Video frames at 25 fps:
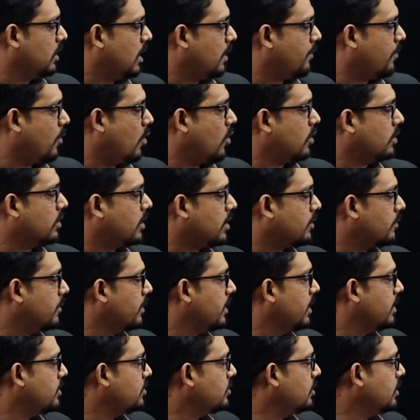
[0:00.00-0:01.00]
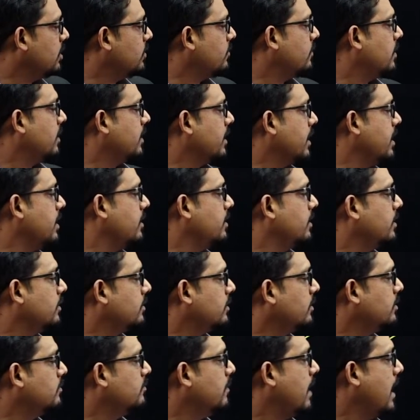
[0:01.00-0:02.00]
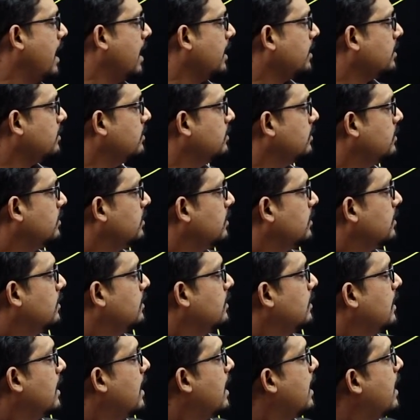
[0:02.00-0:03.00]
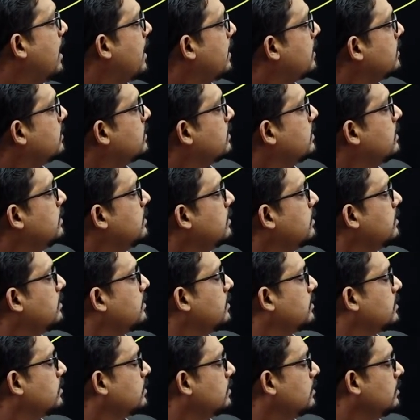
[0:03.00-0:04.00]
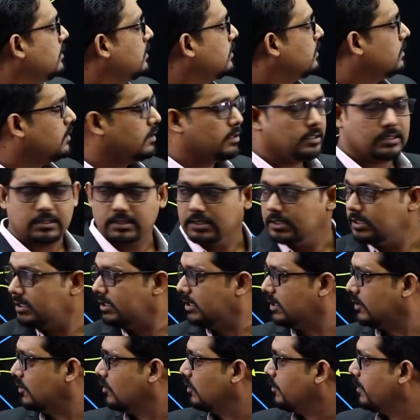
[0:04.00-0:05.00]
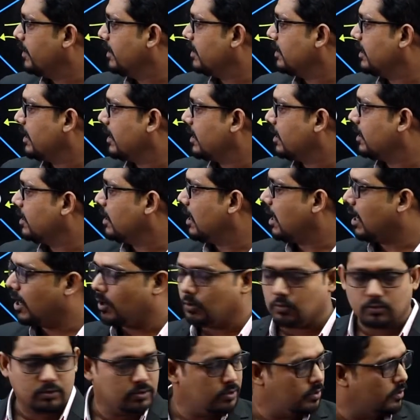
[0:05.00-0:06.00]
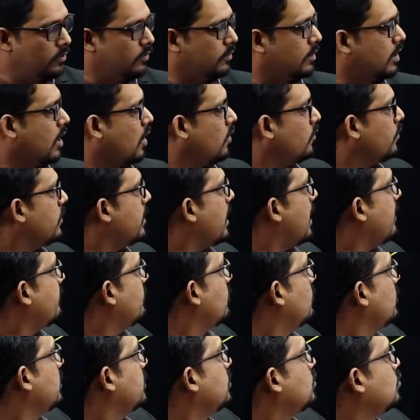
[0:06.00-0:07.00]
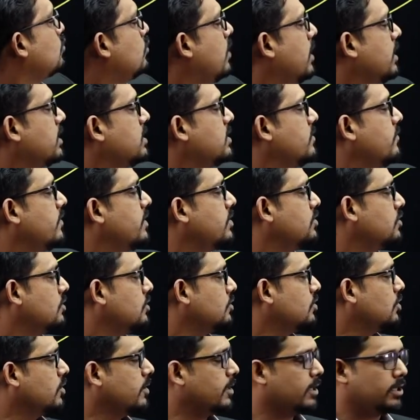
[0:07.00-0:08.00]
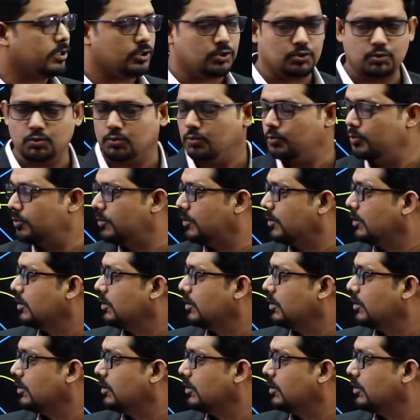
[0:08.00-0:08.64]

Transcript: Upon termination, it will again return back and here it will be taken out. Now we have only 2 activation, 3 and 5.